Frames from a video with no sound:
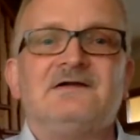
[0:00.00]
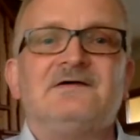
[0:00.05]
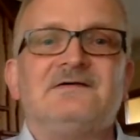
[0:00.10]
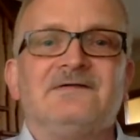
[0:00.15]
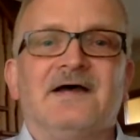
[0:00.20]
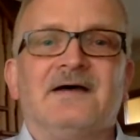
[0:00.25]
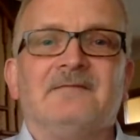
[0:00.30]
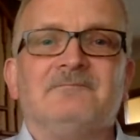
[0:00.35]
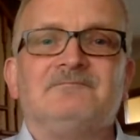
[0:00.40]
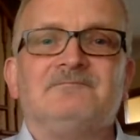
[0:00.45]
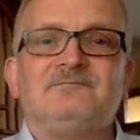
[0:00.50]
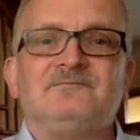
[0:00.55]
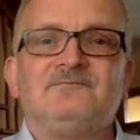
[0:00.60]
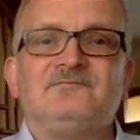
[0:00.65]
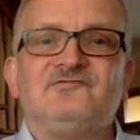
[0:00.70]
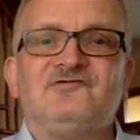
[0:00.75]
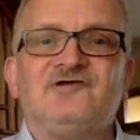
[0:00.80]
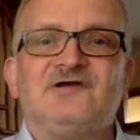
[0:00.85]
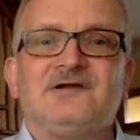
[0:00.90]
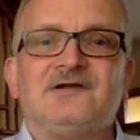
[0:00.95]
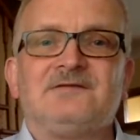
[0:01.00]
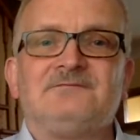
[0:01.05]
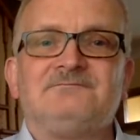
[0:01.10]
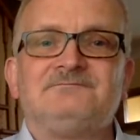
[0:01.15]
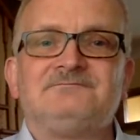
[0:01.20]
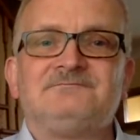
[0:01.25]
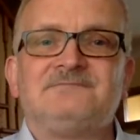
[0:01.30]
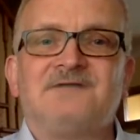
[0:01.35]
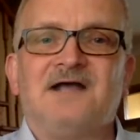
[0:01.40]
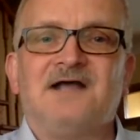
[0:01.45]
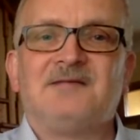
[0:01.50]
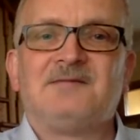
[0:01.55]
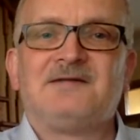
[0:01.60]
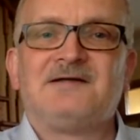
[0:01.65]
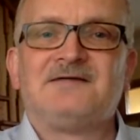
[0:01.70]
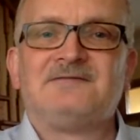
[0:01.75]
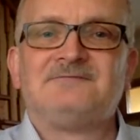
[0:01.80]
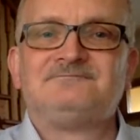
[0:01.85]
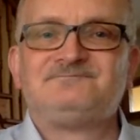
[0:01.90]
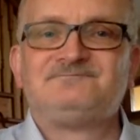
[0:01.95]
Yep, Jill,
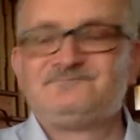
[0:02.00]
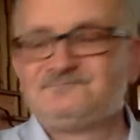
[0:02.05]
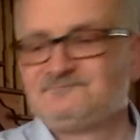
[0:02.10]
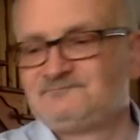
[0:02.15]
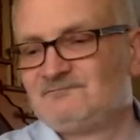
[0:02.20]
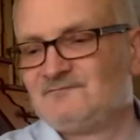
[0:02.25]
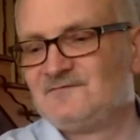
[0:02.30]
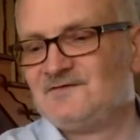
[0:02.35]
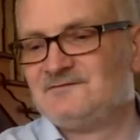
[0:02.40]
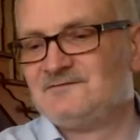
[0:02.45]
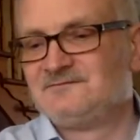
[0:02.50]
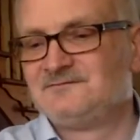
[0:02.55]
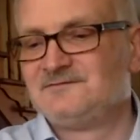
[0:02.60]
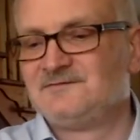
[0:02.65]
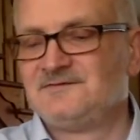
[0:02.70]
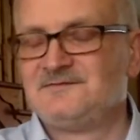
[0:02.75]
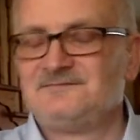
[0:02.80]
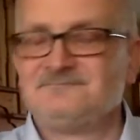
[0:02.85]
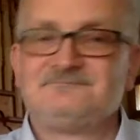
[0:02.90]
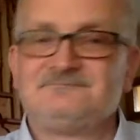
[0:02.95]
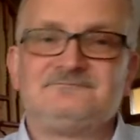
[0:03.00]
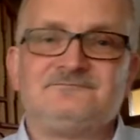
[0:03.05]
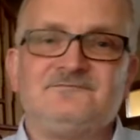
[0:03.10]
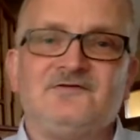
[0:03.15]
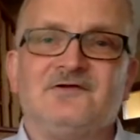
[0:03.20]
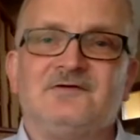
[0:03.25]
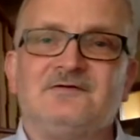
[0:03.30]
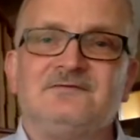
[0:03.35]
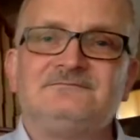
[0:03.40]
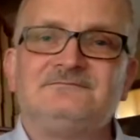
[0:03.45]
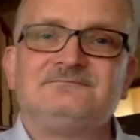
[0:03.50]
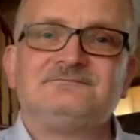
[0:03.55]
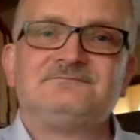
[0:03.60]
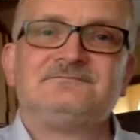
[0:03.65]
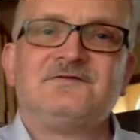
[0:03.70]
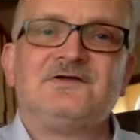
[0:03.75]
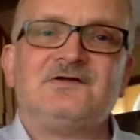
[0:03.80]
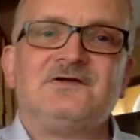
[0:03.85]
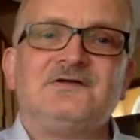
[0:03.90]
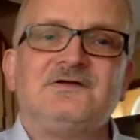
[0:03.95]
ABBA. You know,
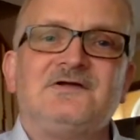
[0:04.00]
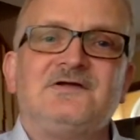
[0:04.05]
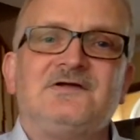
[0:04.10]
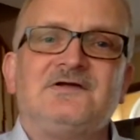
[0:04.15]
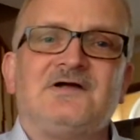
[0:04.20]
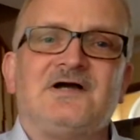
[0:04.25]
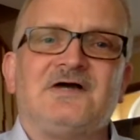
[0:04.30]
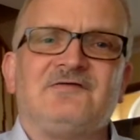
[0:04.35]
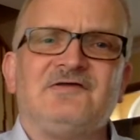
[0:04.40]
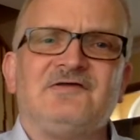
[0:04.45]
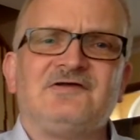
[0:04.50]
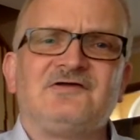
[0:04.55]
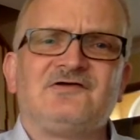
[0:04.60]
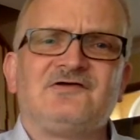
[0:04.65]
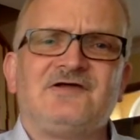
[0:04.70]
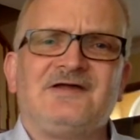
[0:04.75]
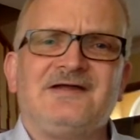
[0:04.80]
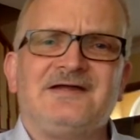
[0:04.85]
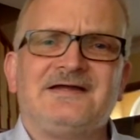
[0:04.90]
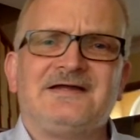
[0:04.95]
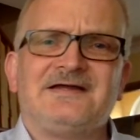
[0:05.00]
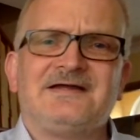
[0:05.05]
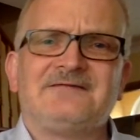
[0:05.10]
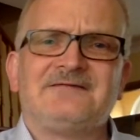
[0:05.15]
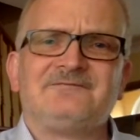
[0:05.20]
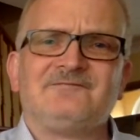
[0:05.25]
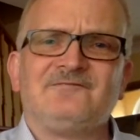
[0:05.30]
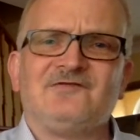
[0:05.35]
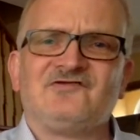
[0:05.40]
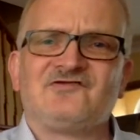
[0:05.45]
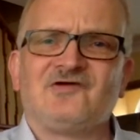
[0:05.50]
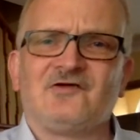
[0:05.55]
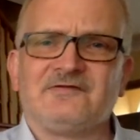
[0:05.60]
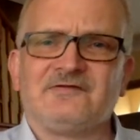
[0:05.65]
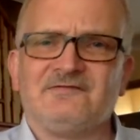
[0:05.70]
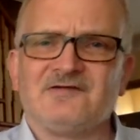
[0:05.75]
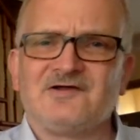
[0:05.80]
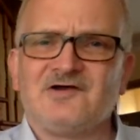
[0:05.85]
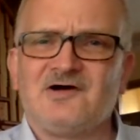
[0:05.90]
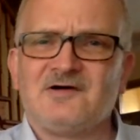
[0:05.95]
I think this got
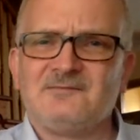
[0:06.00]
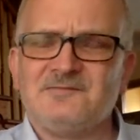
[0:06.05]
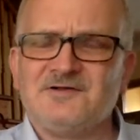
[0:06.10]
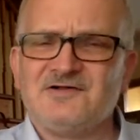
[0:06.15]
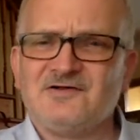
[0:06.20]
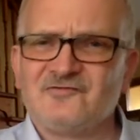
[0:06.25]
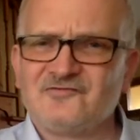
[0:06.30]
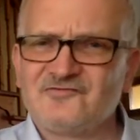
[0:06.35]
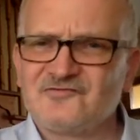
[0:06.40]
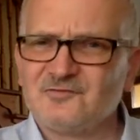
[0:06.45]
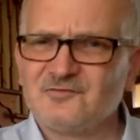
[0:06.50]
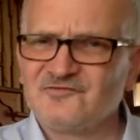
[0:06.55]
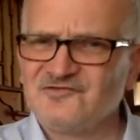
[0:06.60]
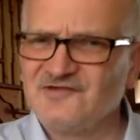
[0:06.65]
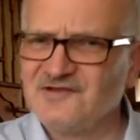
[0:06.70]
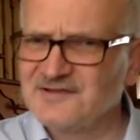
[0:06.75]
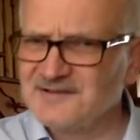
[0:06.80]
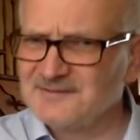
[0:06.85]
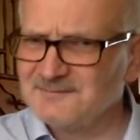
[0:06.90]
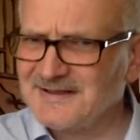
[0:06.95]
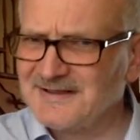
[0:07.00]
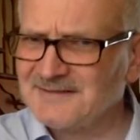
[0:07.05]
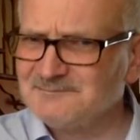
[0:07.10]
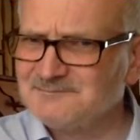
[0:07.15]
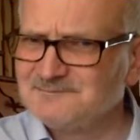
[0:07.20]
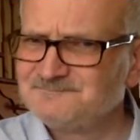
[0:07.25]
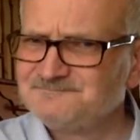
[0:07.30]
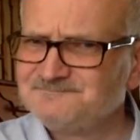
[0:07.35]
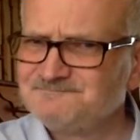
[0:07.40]
in the car because she was taking a man